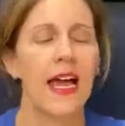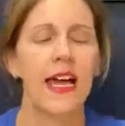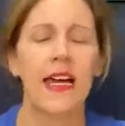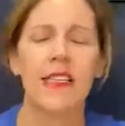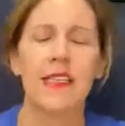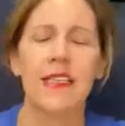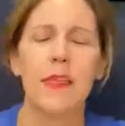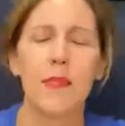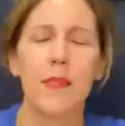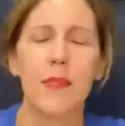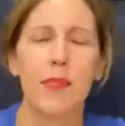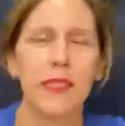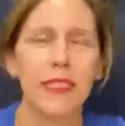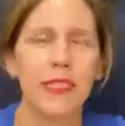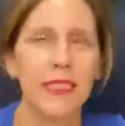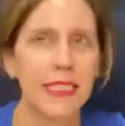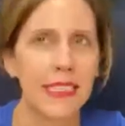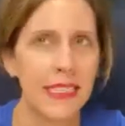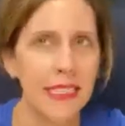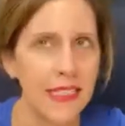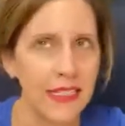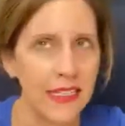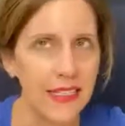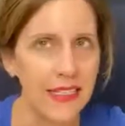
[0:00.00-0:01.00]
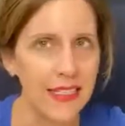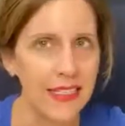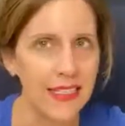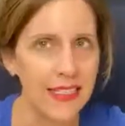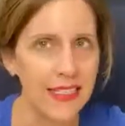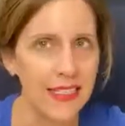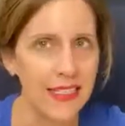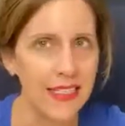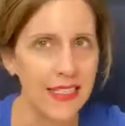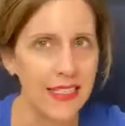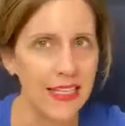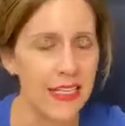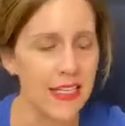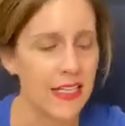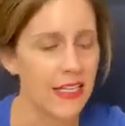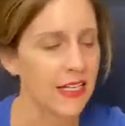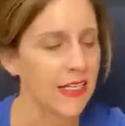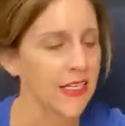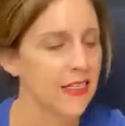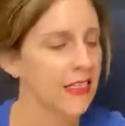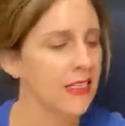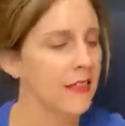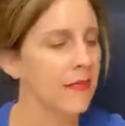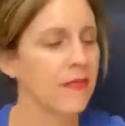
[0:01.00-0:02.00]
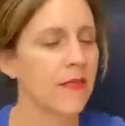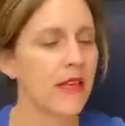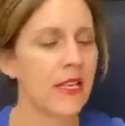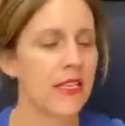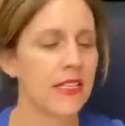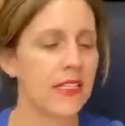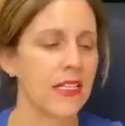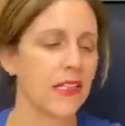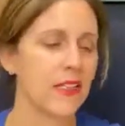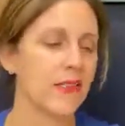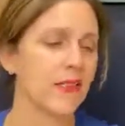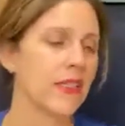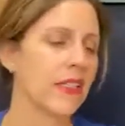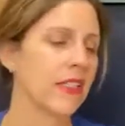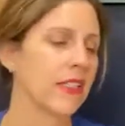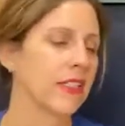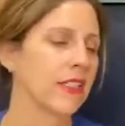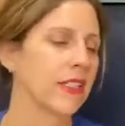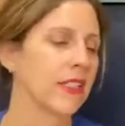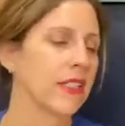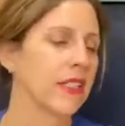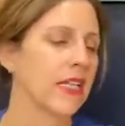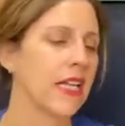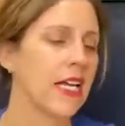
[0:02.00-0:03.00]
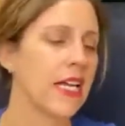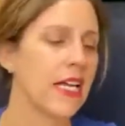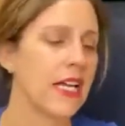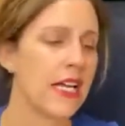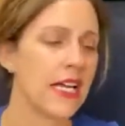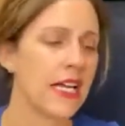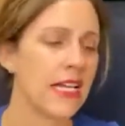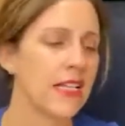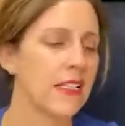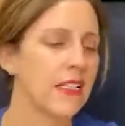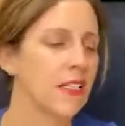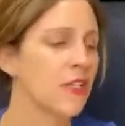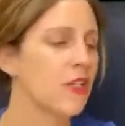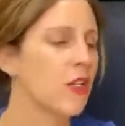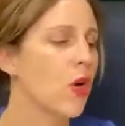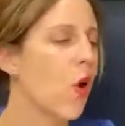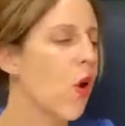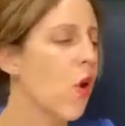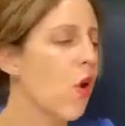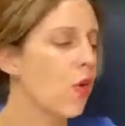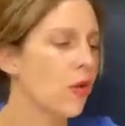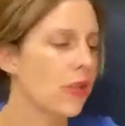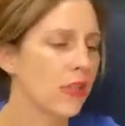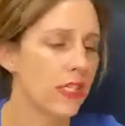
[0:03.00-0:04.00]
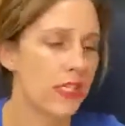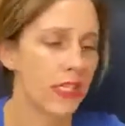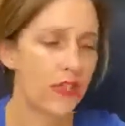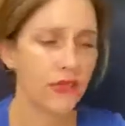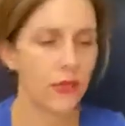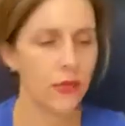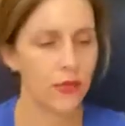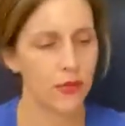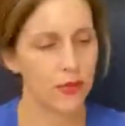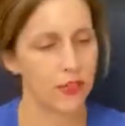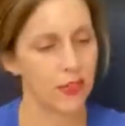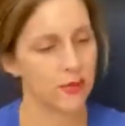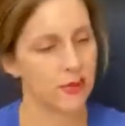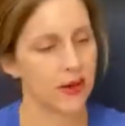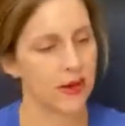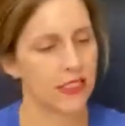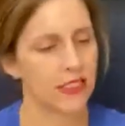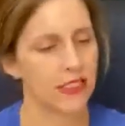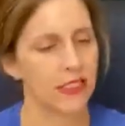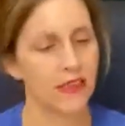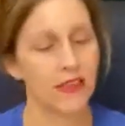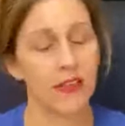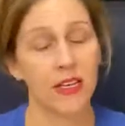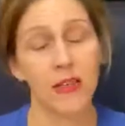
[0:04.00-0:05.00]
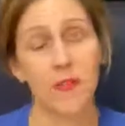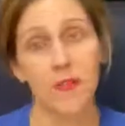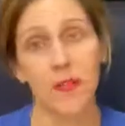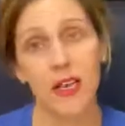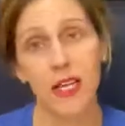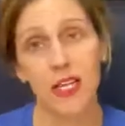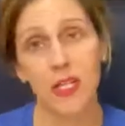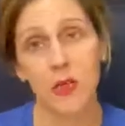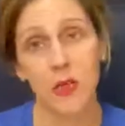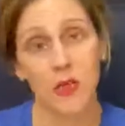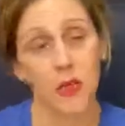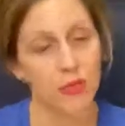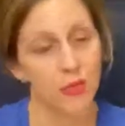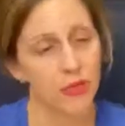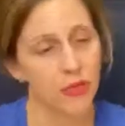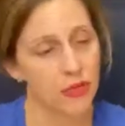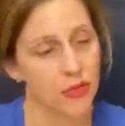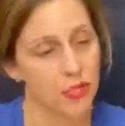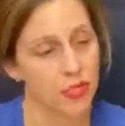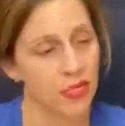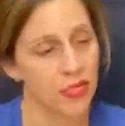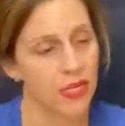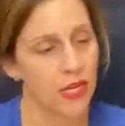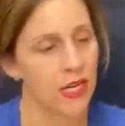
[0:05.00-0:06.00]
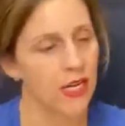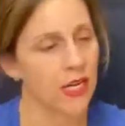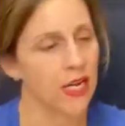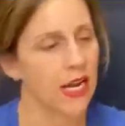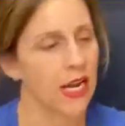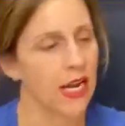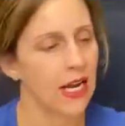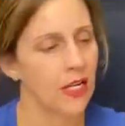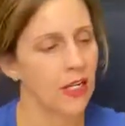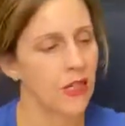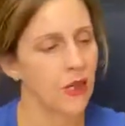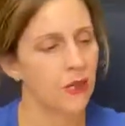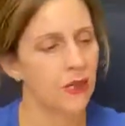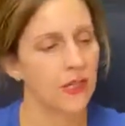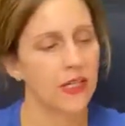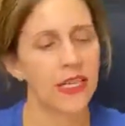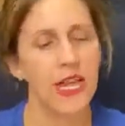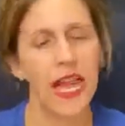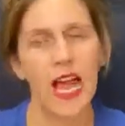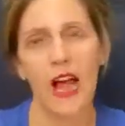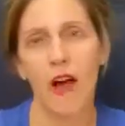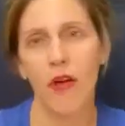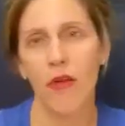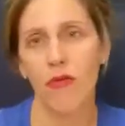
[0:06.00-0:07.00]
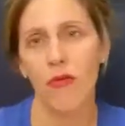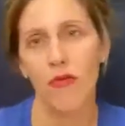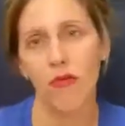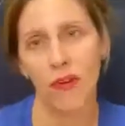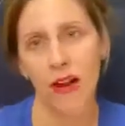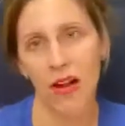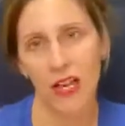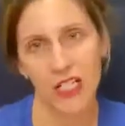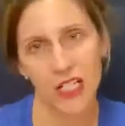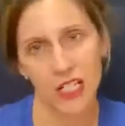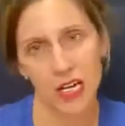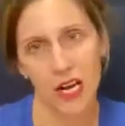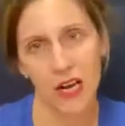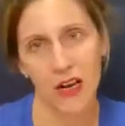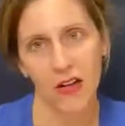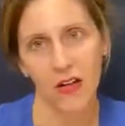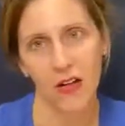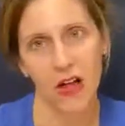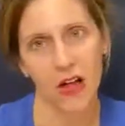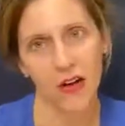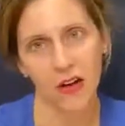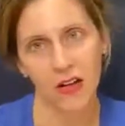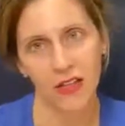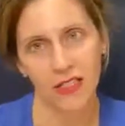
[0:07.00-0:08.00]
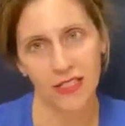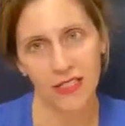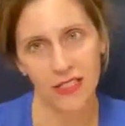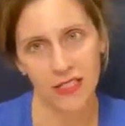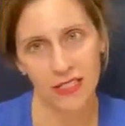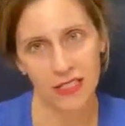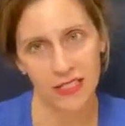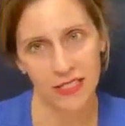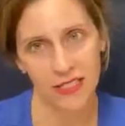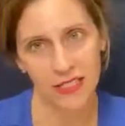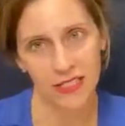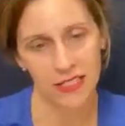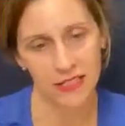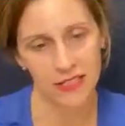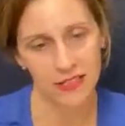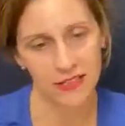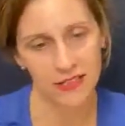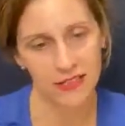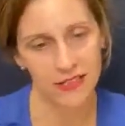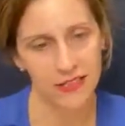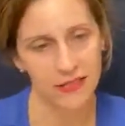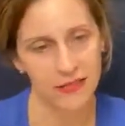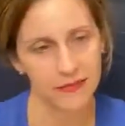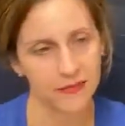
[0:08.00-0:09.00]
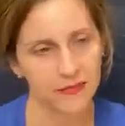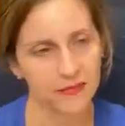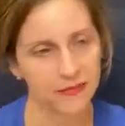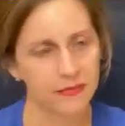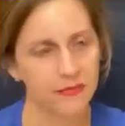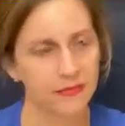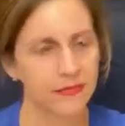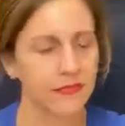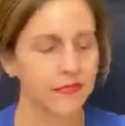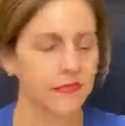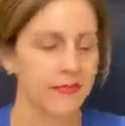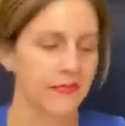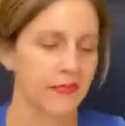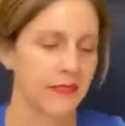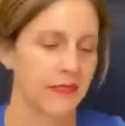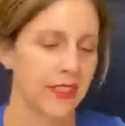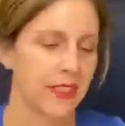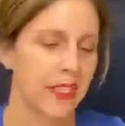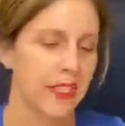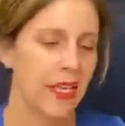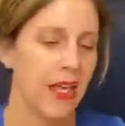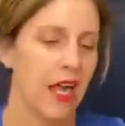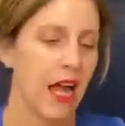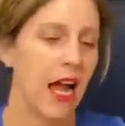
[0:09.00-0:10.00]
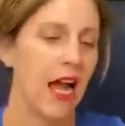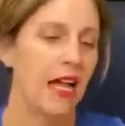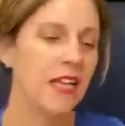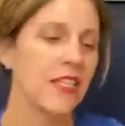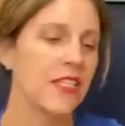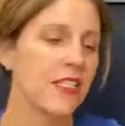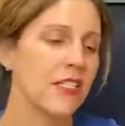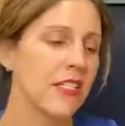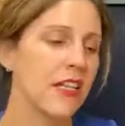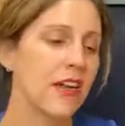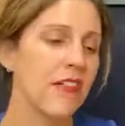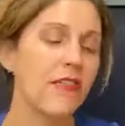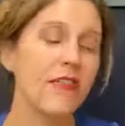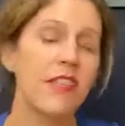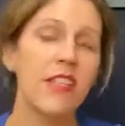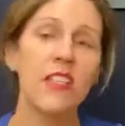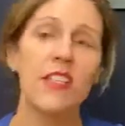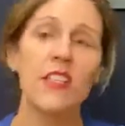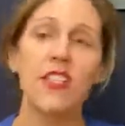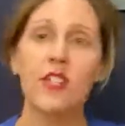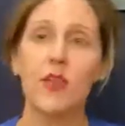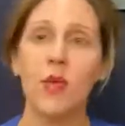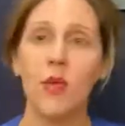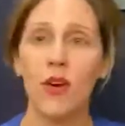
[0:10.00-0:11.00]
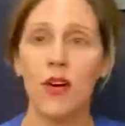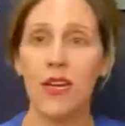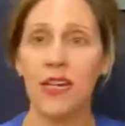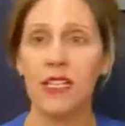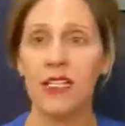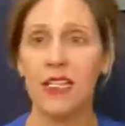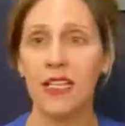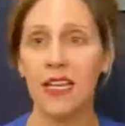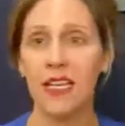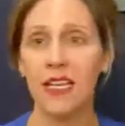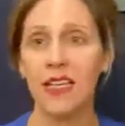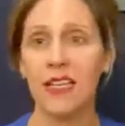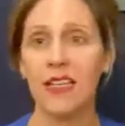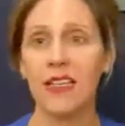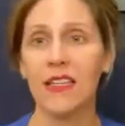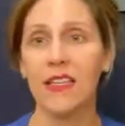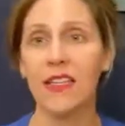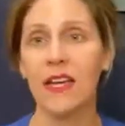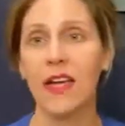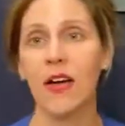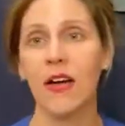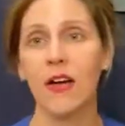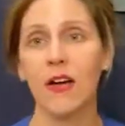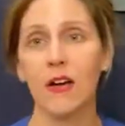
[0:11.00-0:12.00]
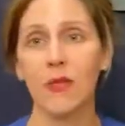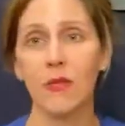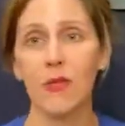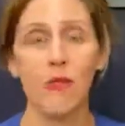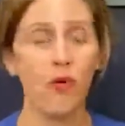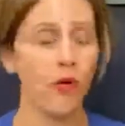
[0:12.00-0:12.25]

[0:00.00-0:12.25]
as a planet is an amazing feeling. It's a totally different perspective and it makes you appreciate actually how fragile our existence is. I just love these stories and I think that they are an